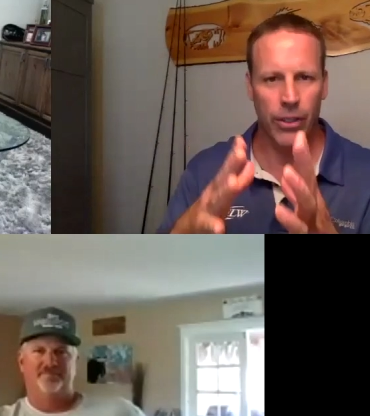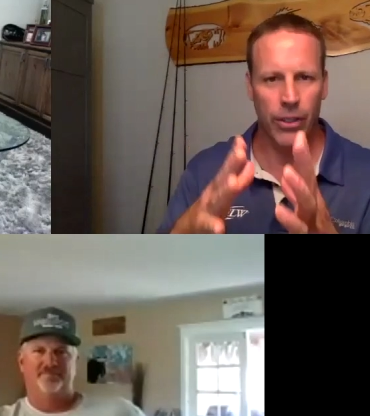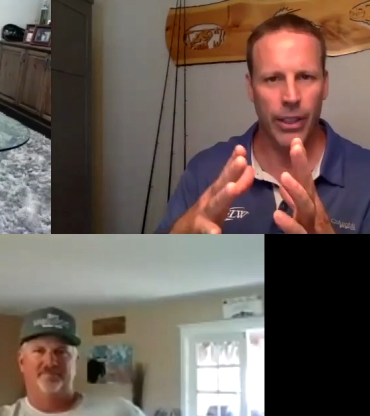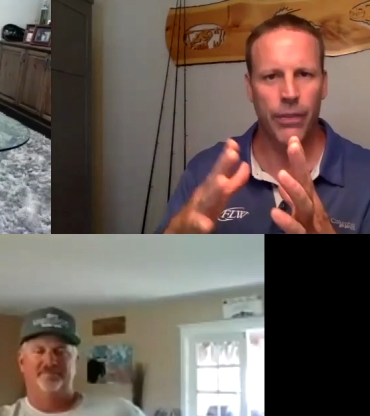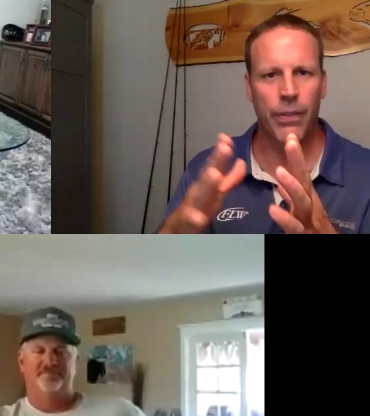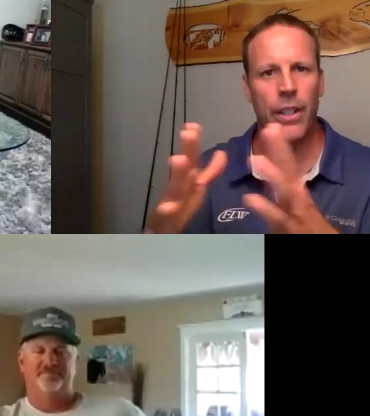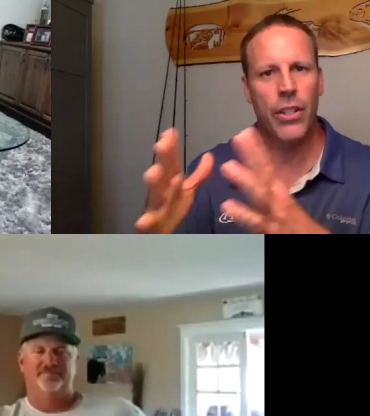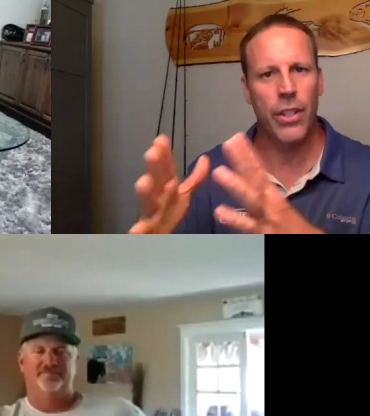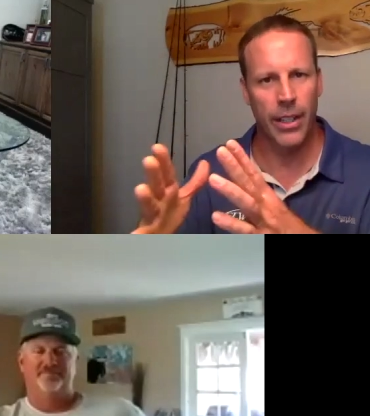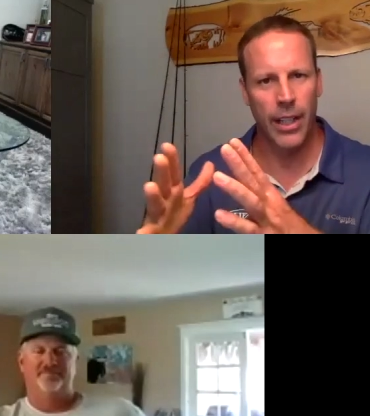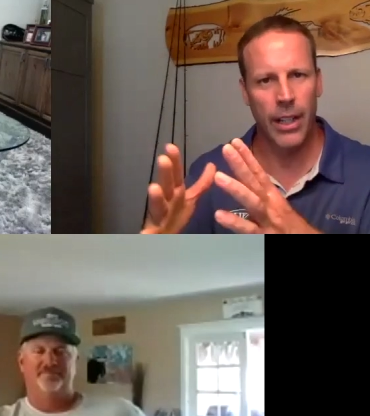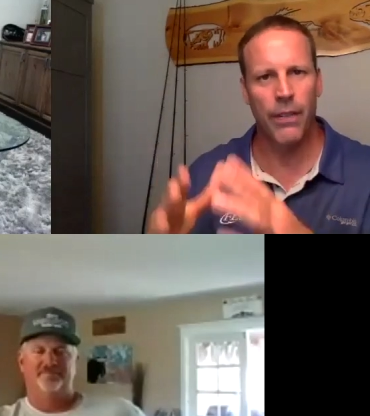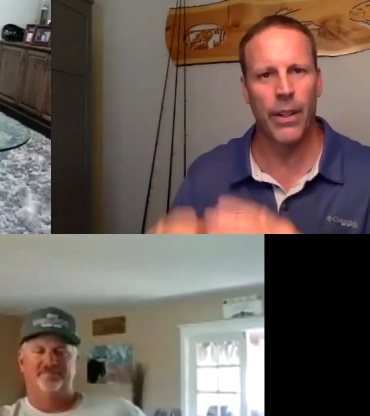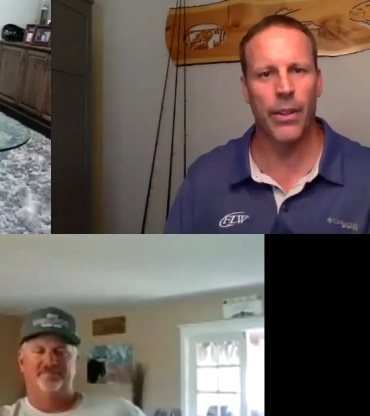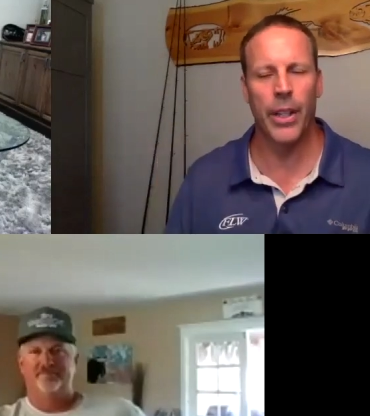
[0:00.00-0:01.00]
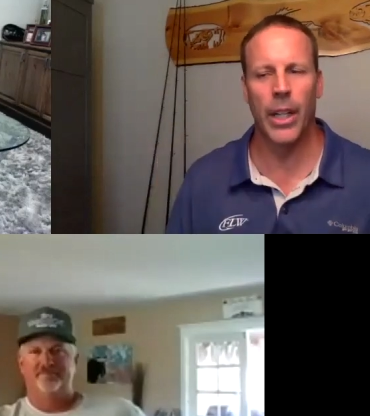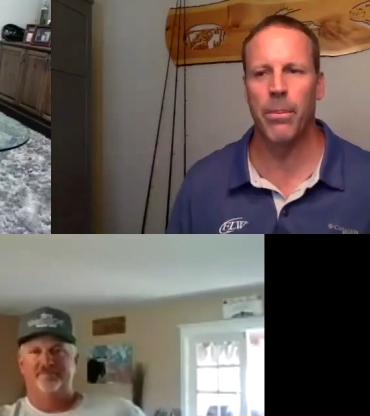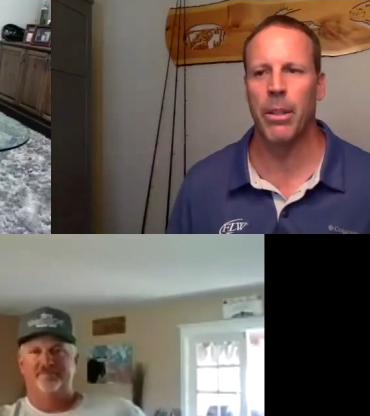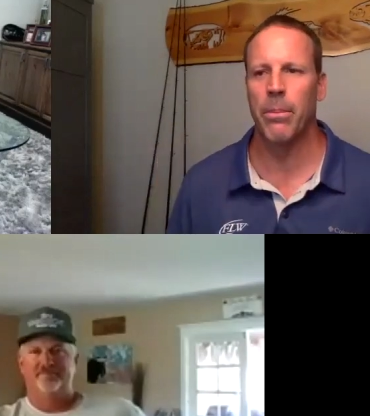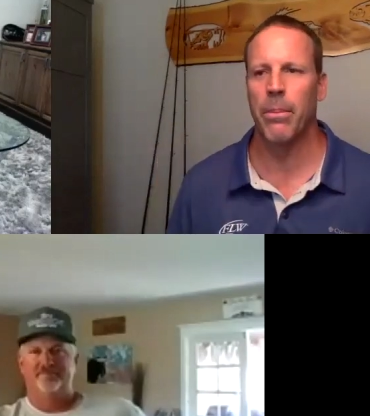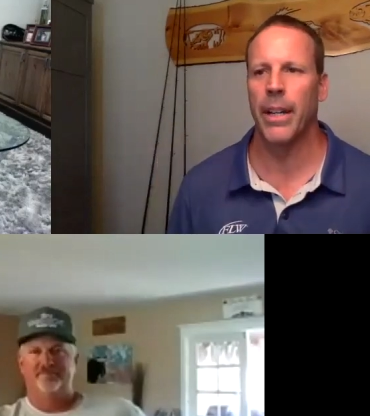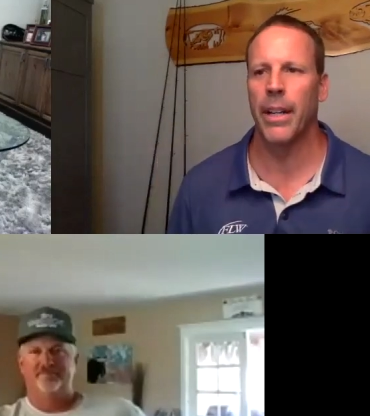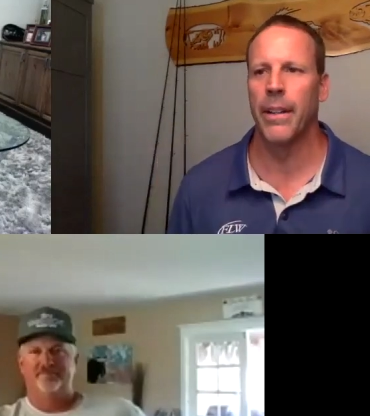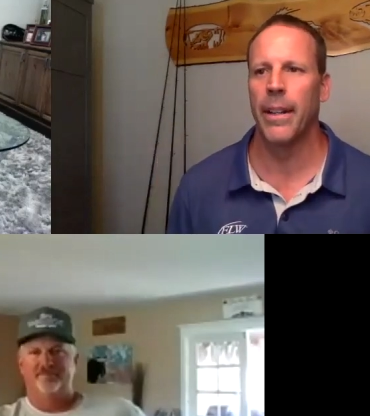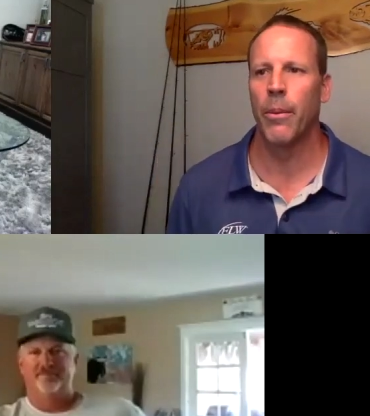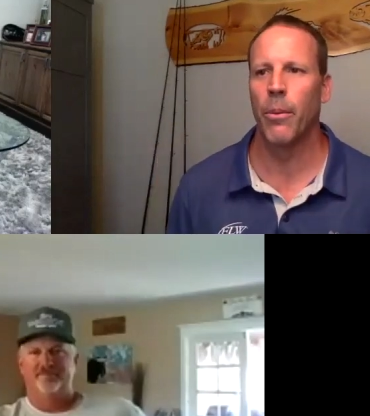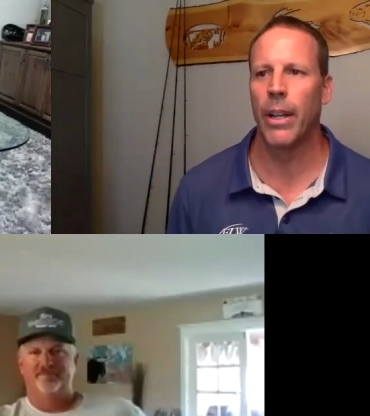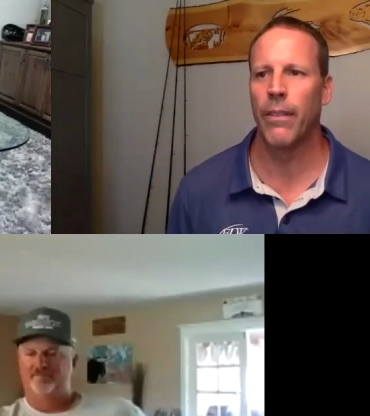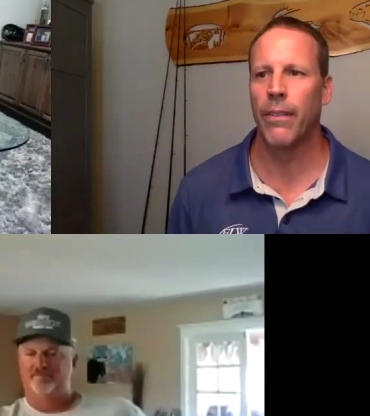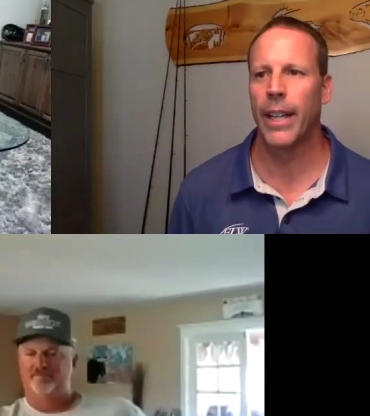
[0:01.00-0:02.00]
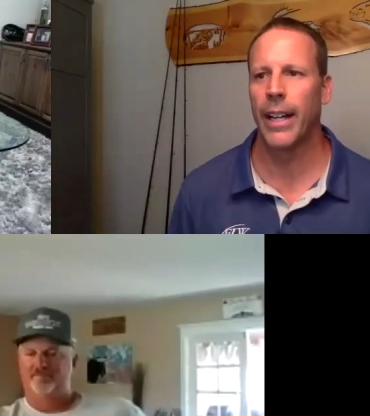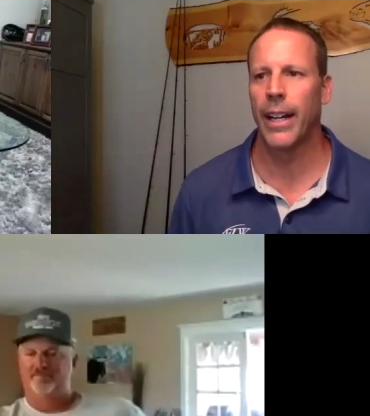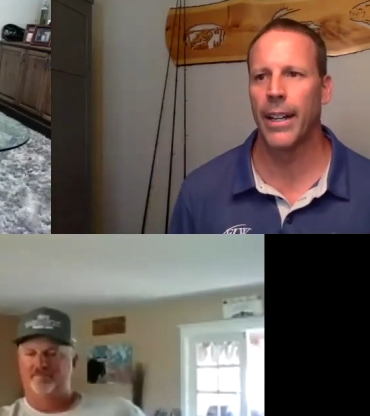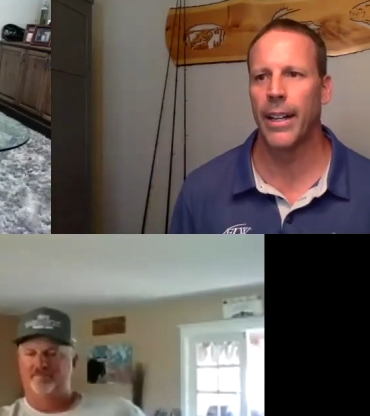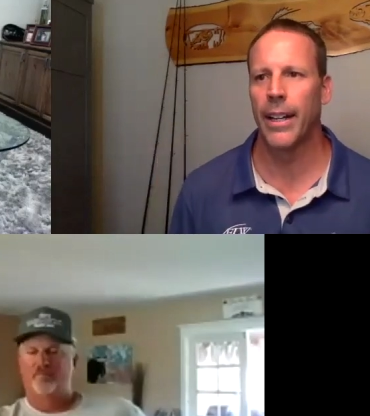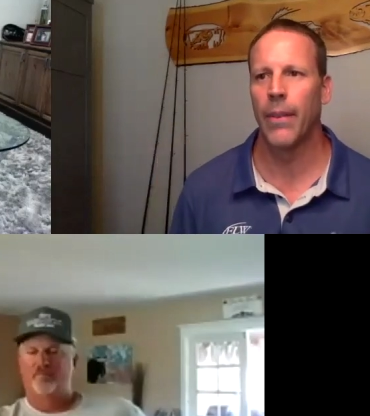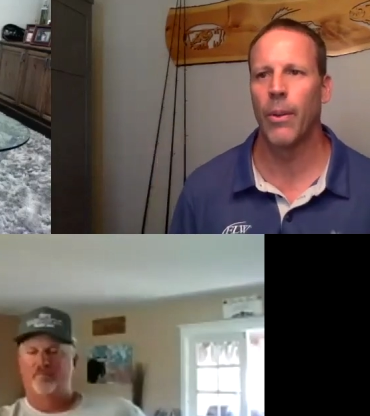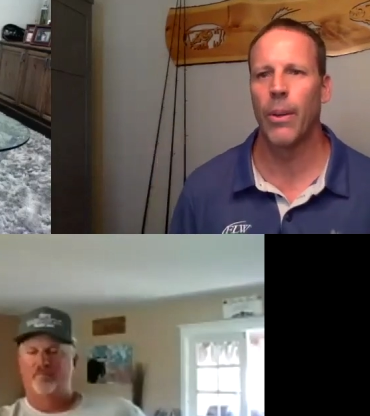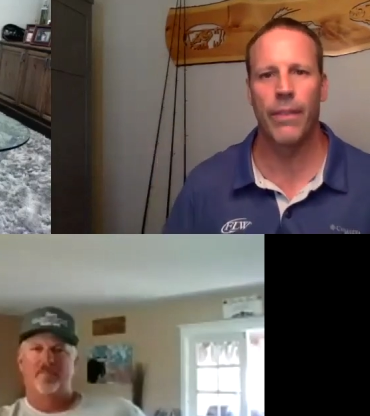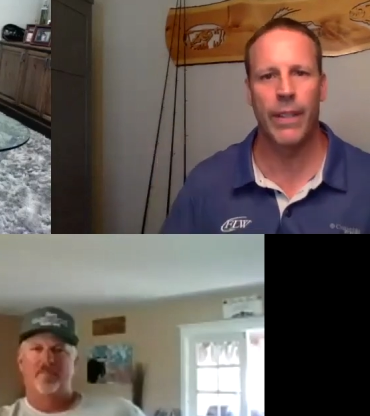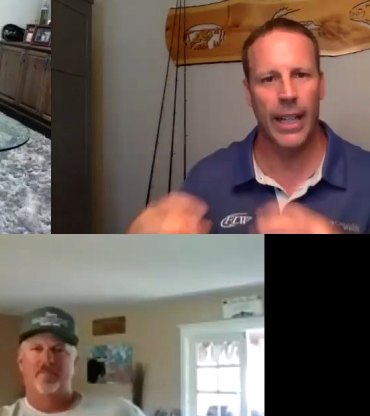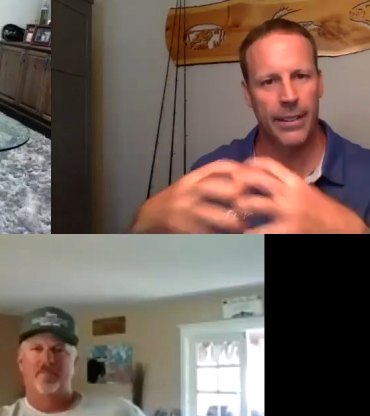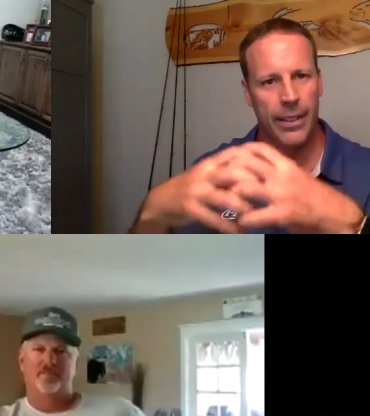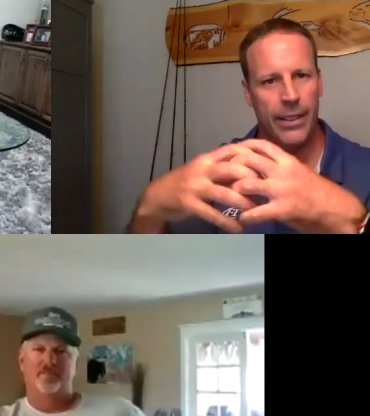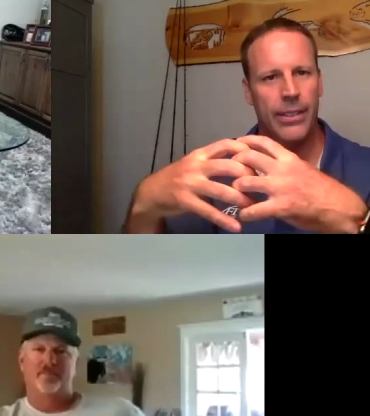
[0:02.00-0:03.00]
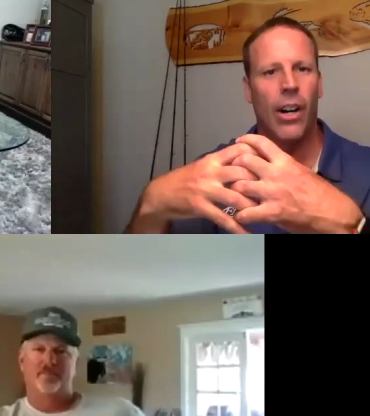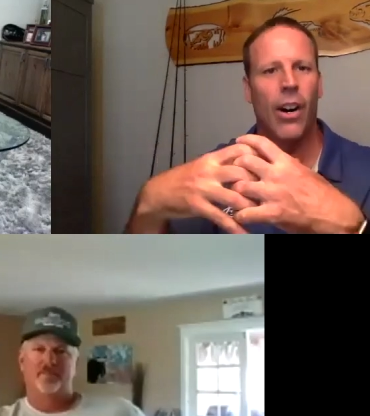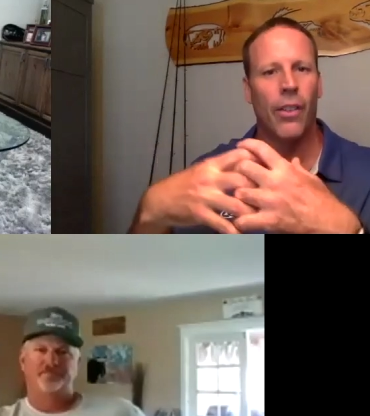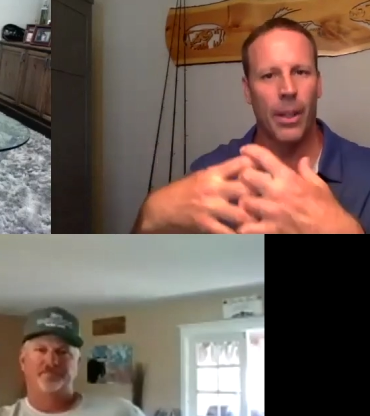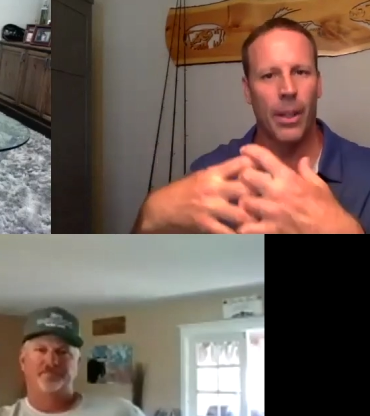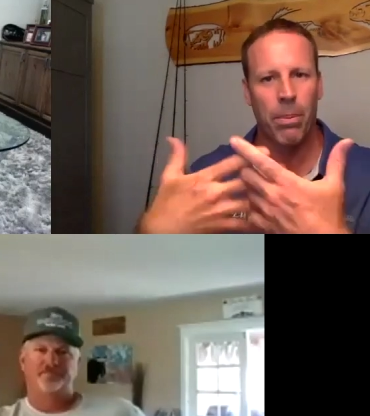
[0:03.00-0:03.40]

Speaker 1: League Fishing and FLW, man, and we've got uh, we've got this all in